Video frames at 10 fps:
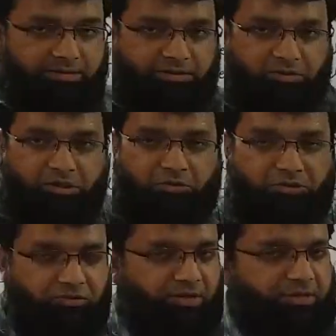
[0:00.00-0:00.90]
So you
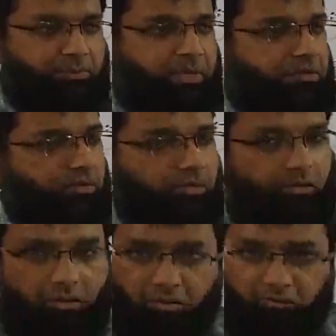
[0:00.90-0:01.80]
should expect a
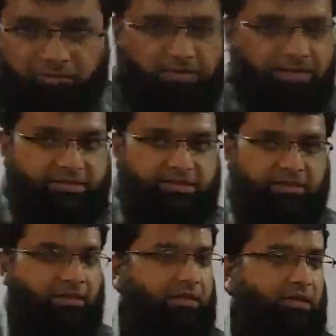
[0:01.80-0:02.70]
lot of
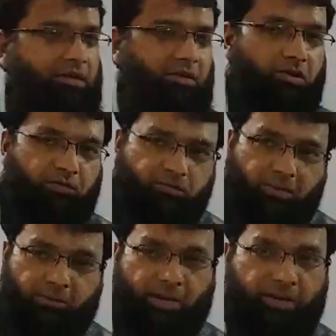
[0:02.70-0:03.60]
physics, a lot of
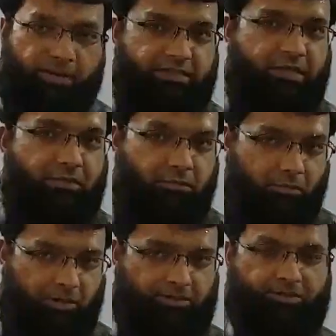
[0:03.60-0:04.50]
mathematics,
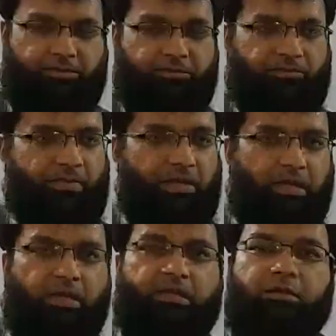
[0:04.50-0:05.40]
but
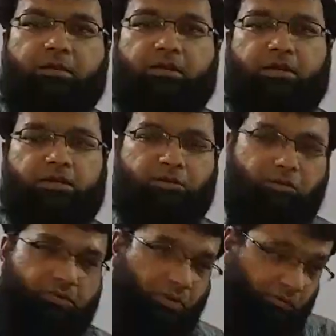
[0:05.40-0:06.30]
the
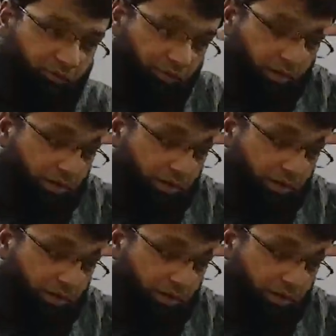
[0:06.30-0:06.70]
use of